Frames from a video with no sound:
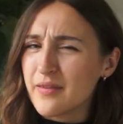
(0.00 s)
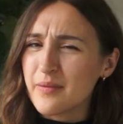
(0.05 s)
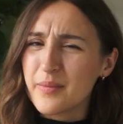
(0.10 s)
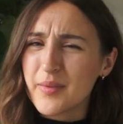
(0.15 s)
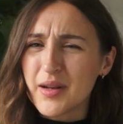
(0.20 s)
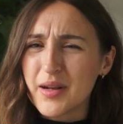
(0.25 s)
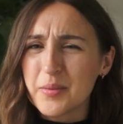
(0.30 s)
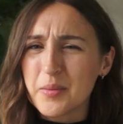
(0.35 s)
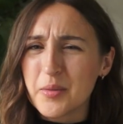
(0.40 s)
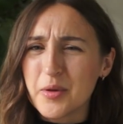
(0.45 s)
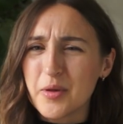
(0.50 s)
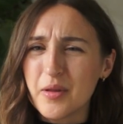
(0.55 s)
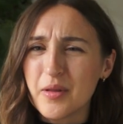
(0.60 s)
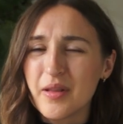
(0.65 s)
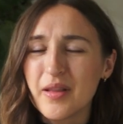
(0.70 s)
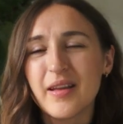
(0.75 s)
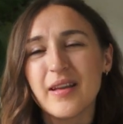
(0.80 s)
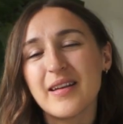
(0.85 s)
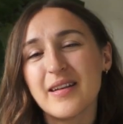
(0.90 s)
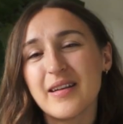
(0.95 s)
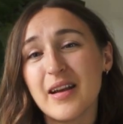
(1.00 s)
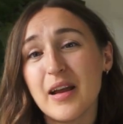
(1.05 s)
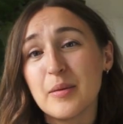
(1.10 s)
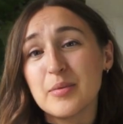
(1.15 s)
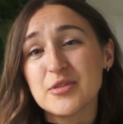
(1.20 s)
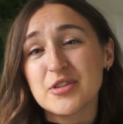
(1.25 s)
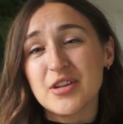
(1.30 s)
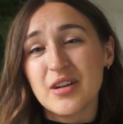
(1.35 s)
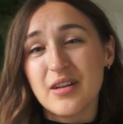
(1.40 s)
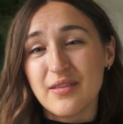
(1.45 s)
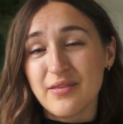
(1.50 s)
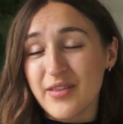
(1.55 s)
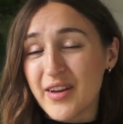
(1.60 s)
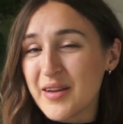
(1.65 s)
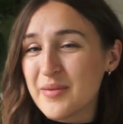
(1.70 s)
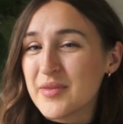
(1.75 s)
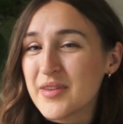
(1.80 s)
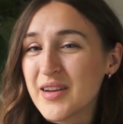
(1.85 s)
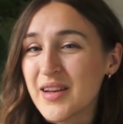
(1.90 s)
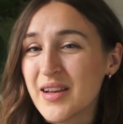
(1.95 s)
of minimal and abstract
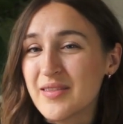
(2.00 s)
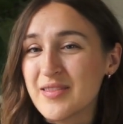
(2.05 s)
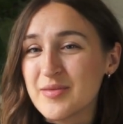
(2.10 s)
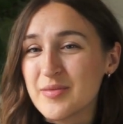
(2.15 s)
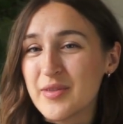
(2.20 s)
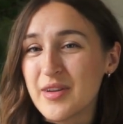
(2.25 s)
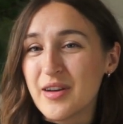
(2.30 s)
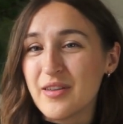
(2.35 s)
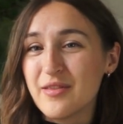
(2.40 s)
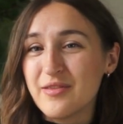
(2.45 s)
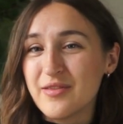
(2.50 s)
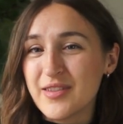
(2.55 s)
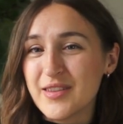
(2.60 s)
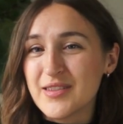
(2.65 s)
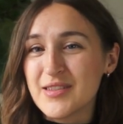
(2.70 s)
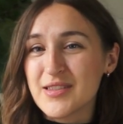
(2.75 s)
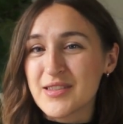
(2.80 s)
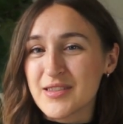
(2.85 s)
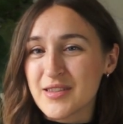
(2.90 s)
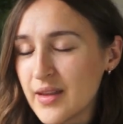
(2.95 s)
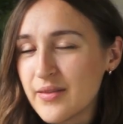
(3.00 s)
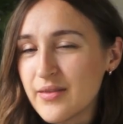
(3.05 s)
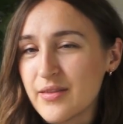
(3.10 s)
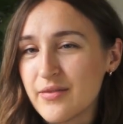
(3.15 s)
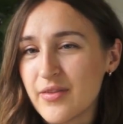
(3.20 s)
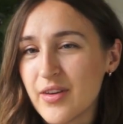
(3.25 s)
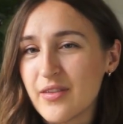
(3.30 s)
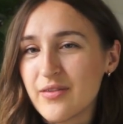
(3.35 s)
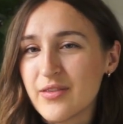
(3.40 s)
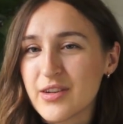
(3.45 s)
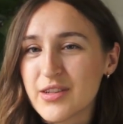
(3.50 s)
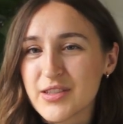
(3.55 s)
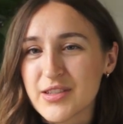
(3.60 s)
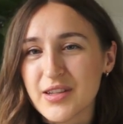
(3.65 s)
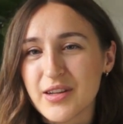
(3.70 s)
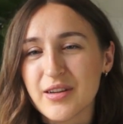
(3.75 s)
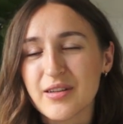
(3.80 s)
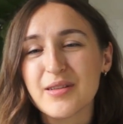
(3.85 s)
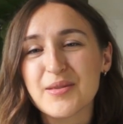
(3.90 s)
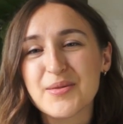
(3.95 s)
vibe that it gives my outfits. Even five years
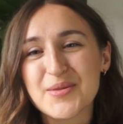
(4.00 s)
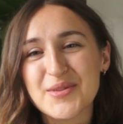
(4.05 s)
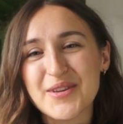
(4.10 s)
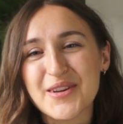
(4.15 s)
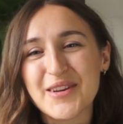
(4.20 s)
ago I was